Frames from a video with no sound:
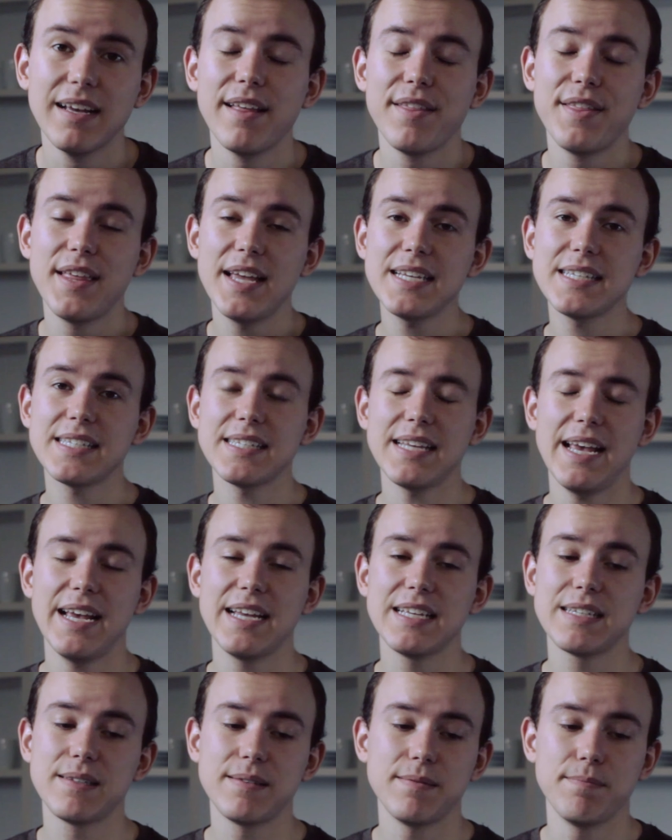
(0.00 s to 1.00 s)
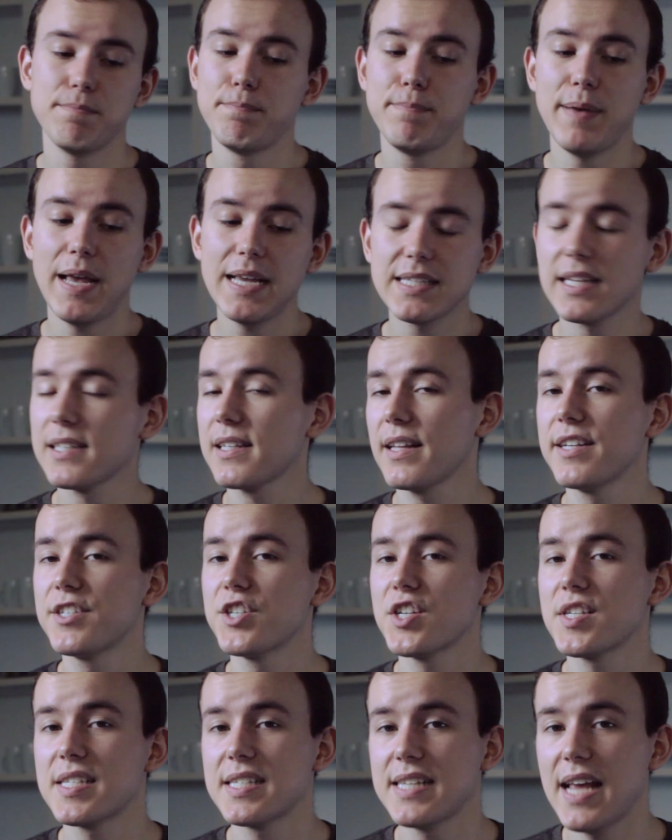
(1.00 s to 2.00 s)
This is basically
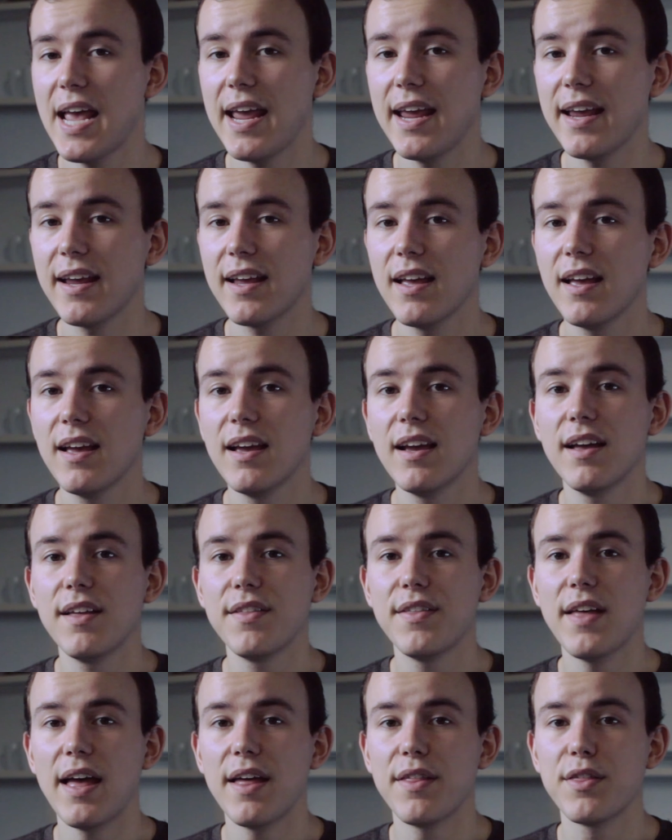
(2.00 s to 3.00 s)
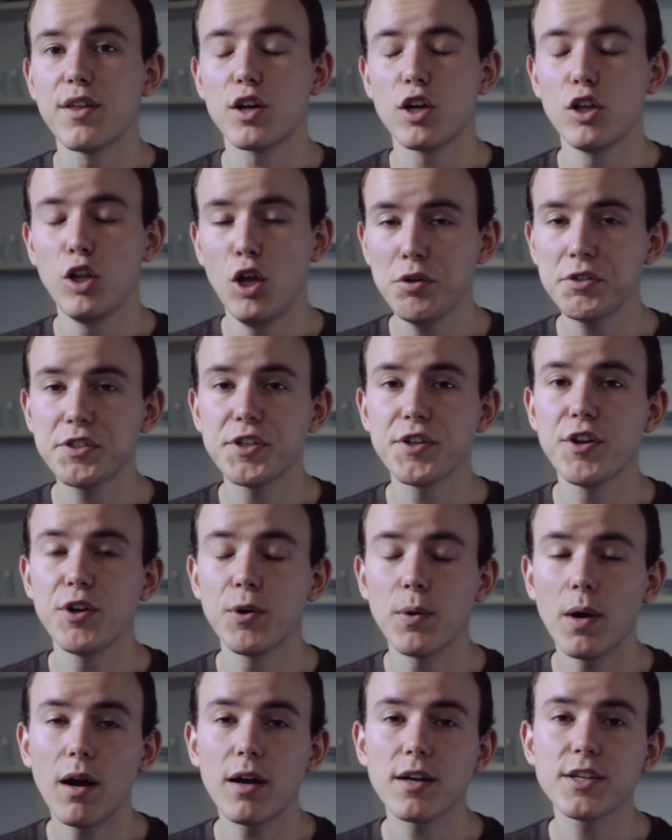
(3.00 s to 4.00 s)
just saying that the closer
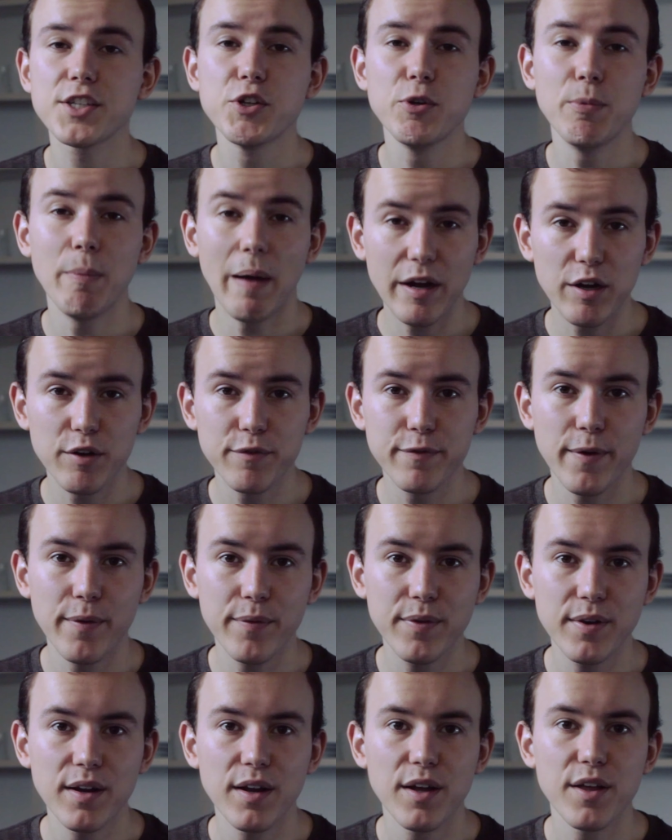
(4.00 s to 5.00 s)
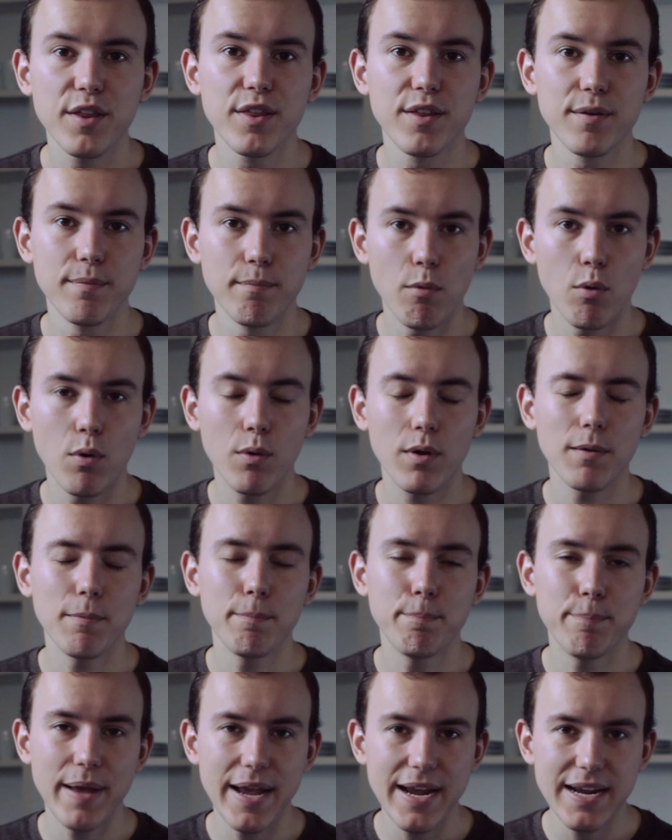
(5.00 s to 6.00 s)
you are to a microphone, the more
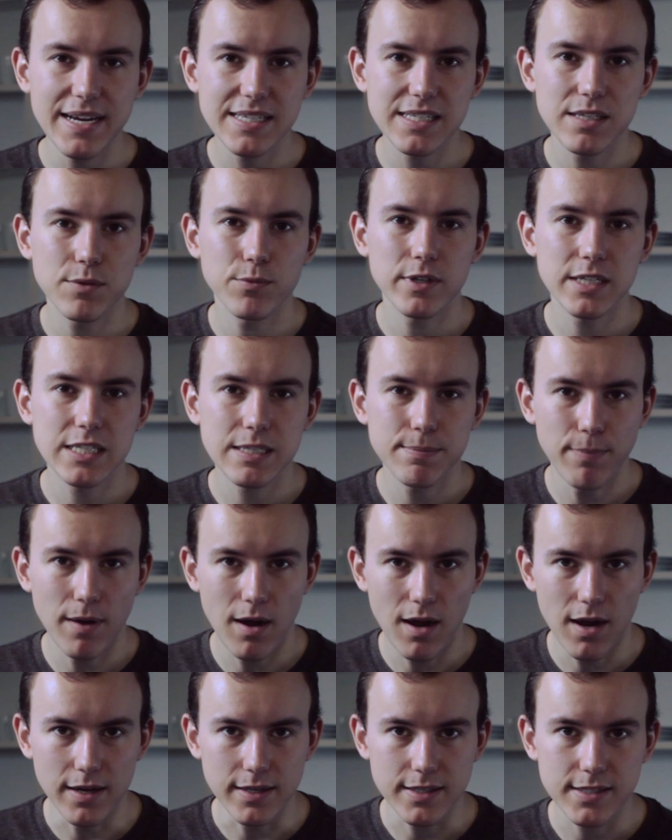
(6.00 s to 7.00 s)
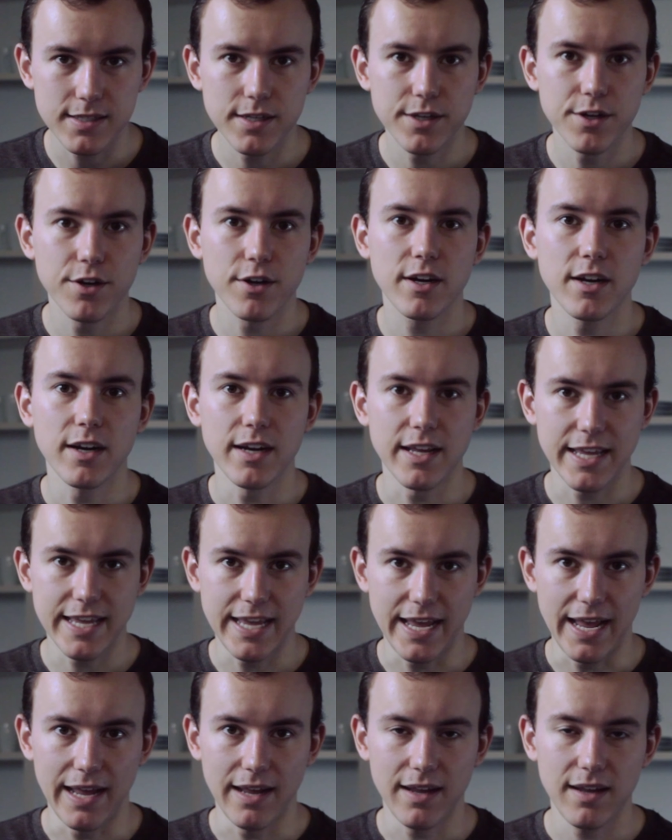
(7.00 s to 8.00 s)
bass response you're gonna
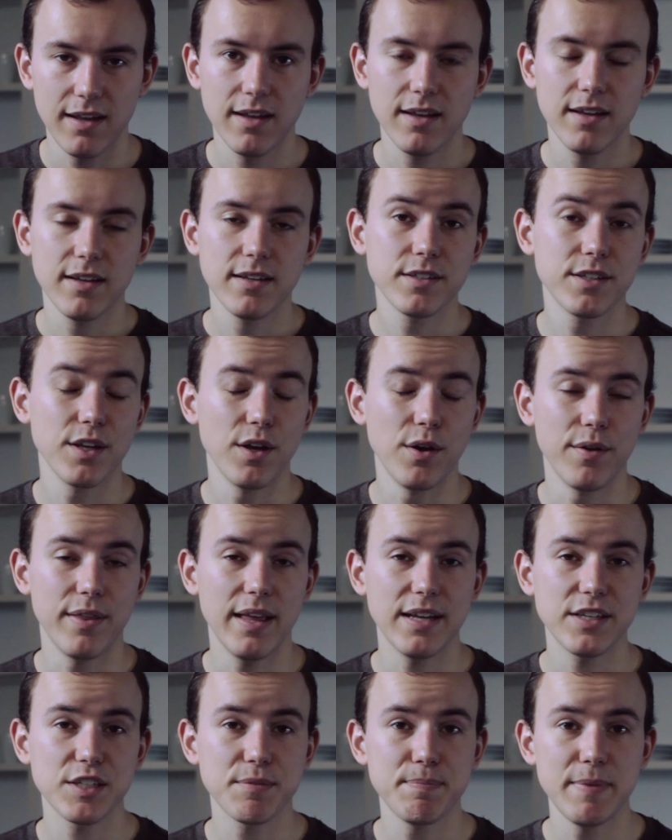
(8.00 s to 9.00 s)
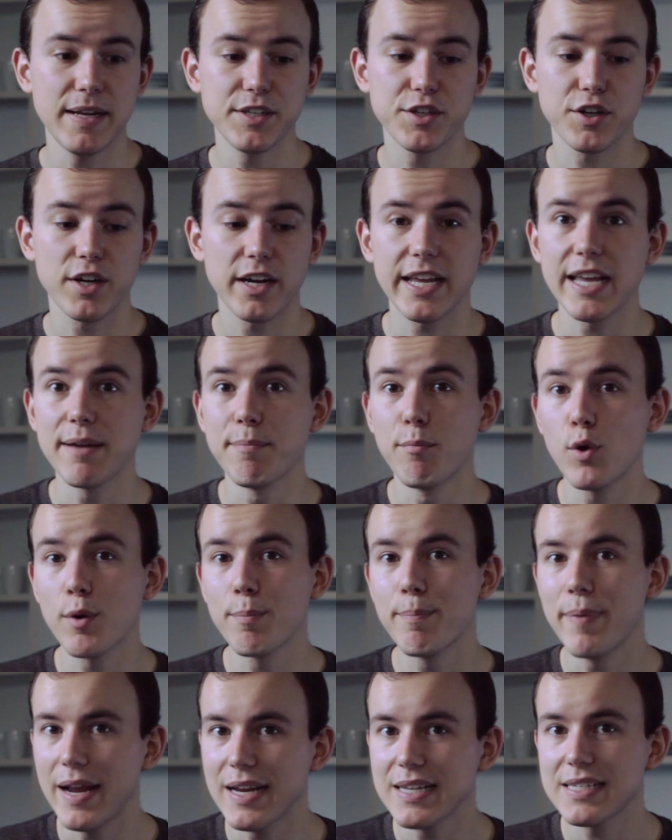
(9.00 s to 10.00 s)
get. So that just means you're gonna get more
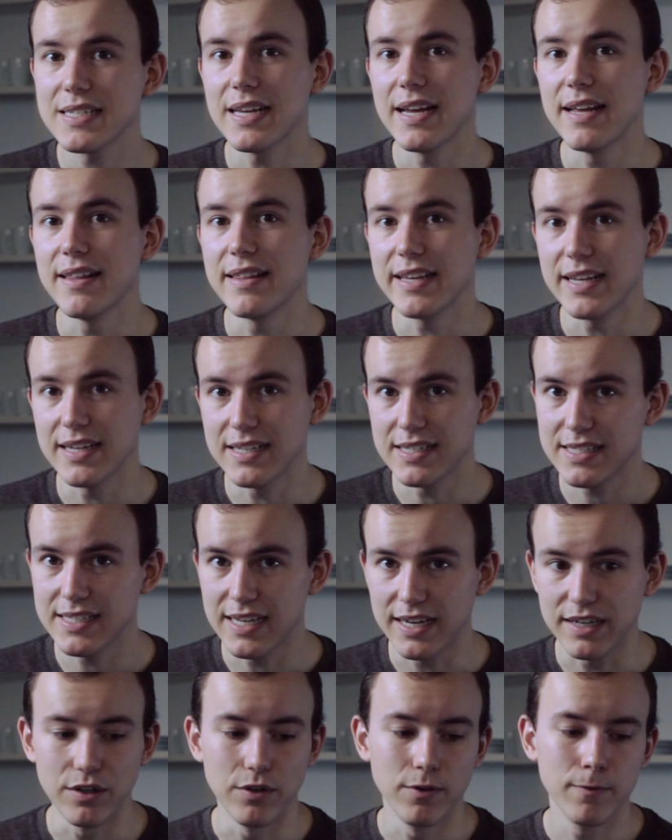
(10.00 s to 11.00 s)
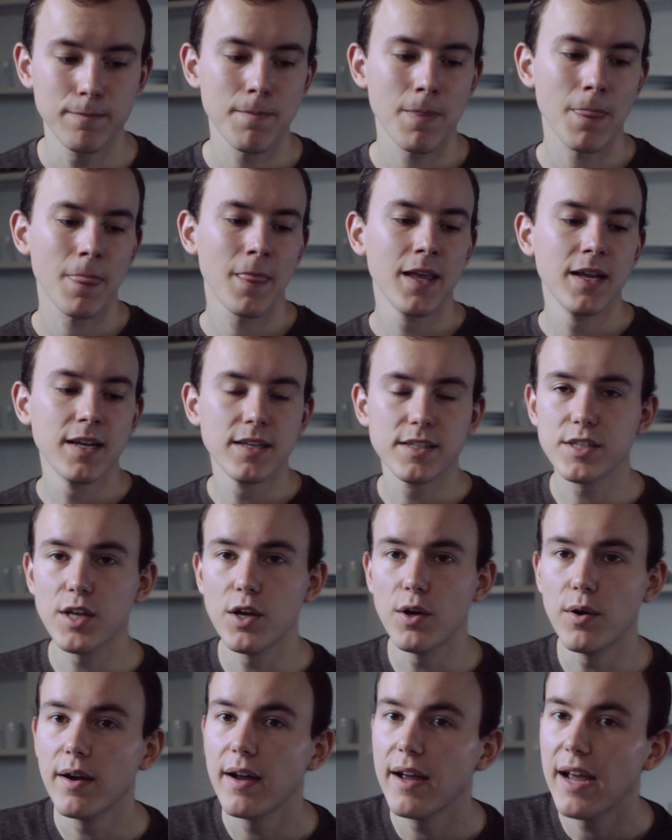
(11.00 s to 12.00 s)
bass in the end signal.
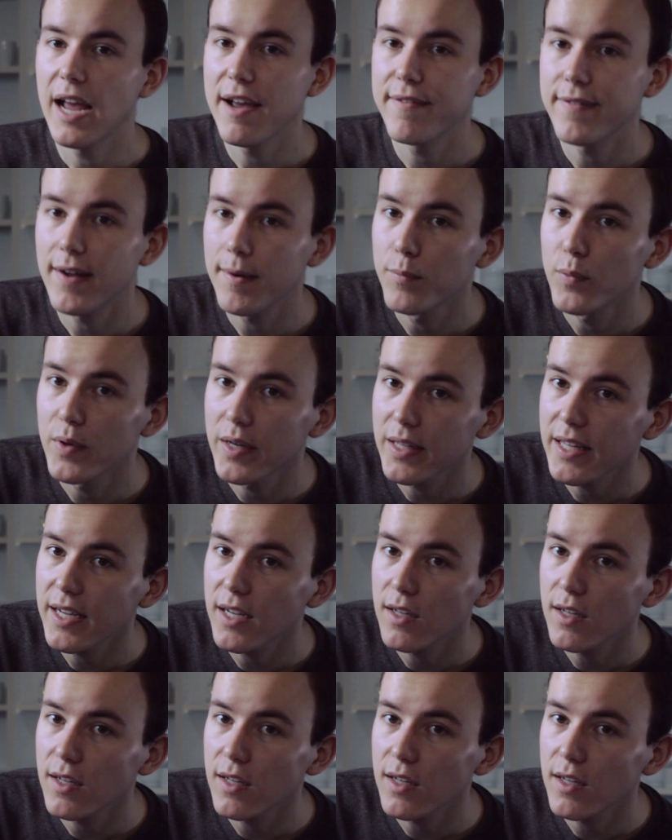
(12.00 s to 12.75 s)
So if I'm really